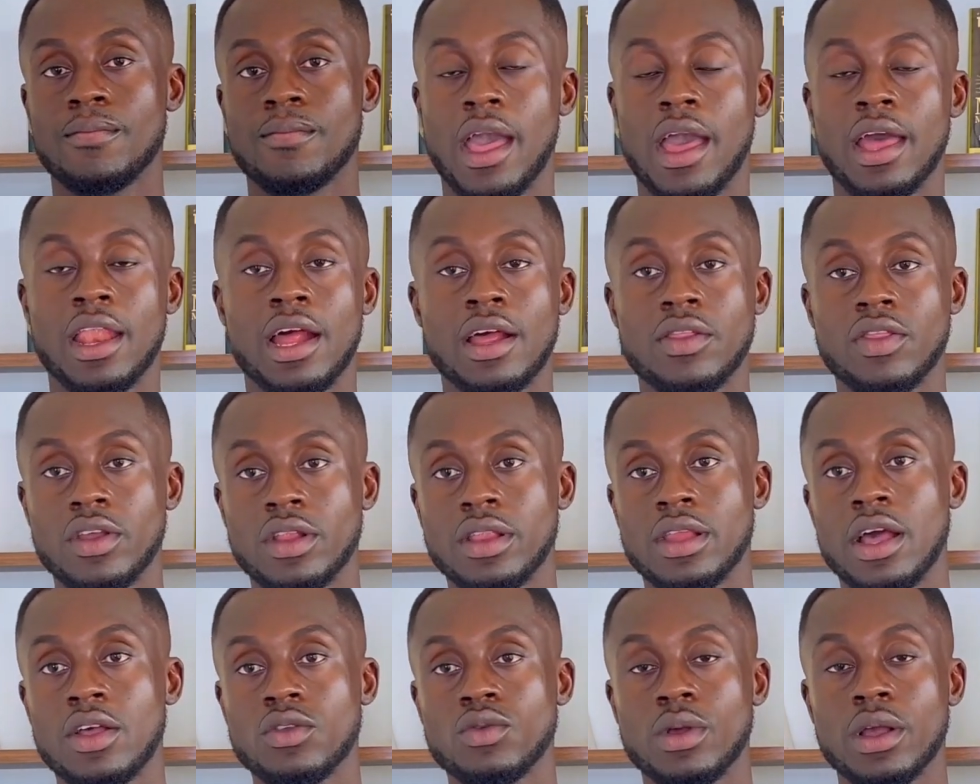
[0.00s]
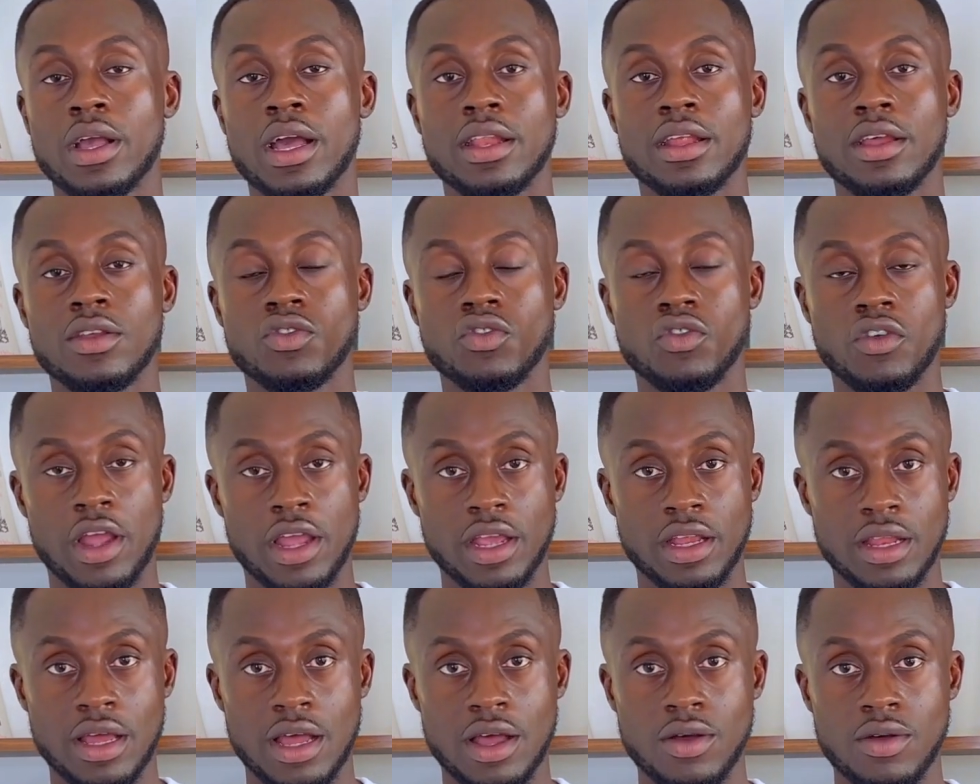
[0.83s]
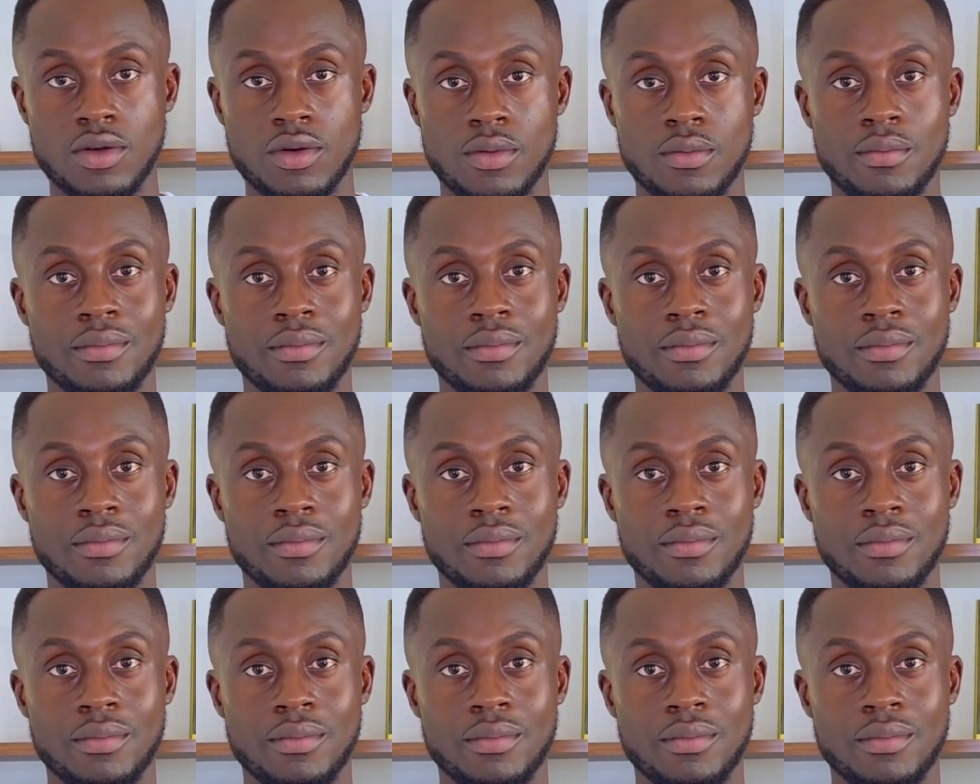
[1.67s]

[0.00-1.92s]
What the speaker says: And I think that's what Ghana is trying now,